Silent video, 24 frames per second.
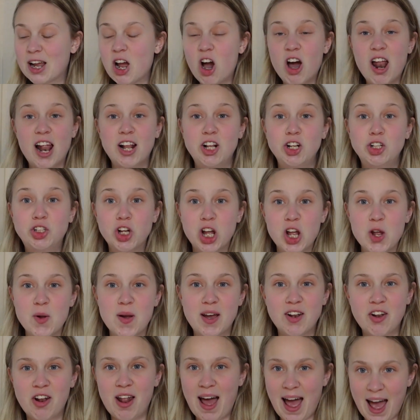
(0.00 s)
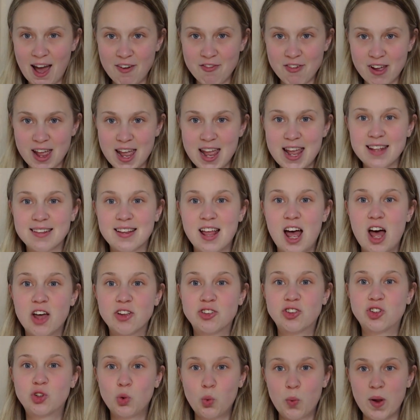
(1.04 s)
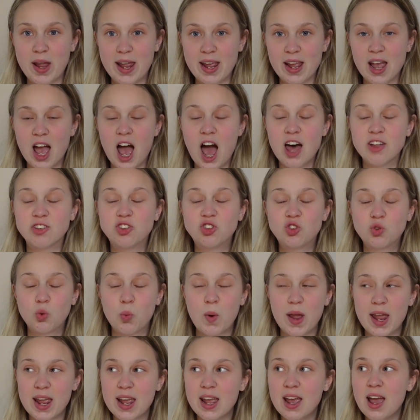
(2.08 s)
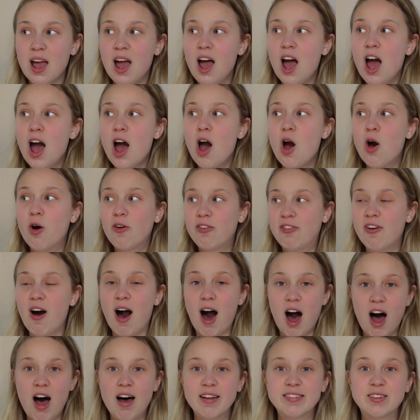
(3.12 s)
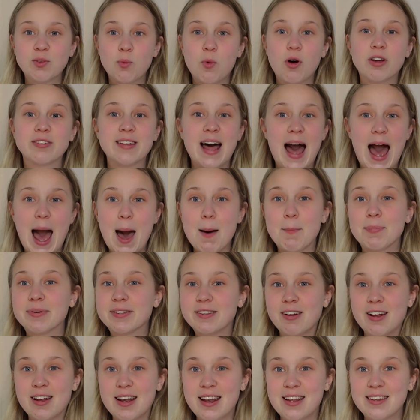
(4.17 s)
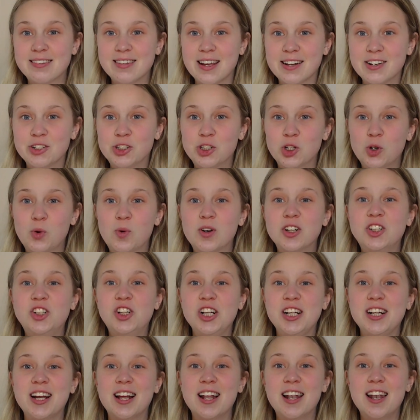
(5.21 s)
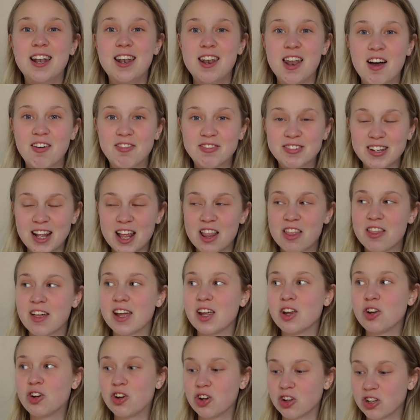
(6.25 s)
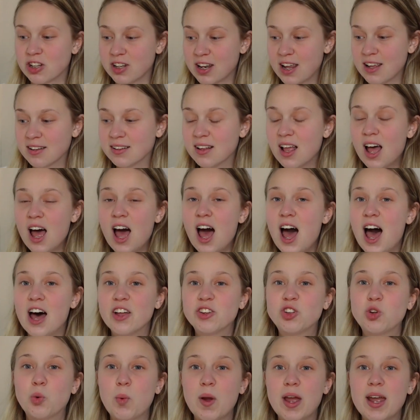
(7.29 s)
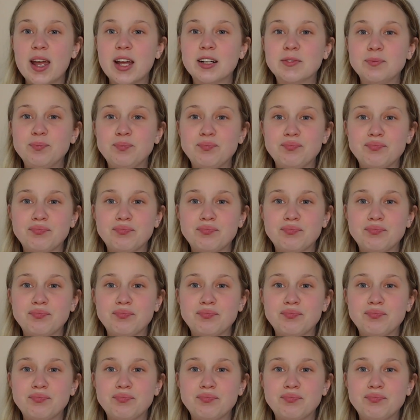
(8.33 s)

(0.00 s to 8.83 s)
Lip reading: can't actually show you, I don't have it, is her swing. Her swing for us was absolutely essential. She loved it, thank goodness. A swing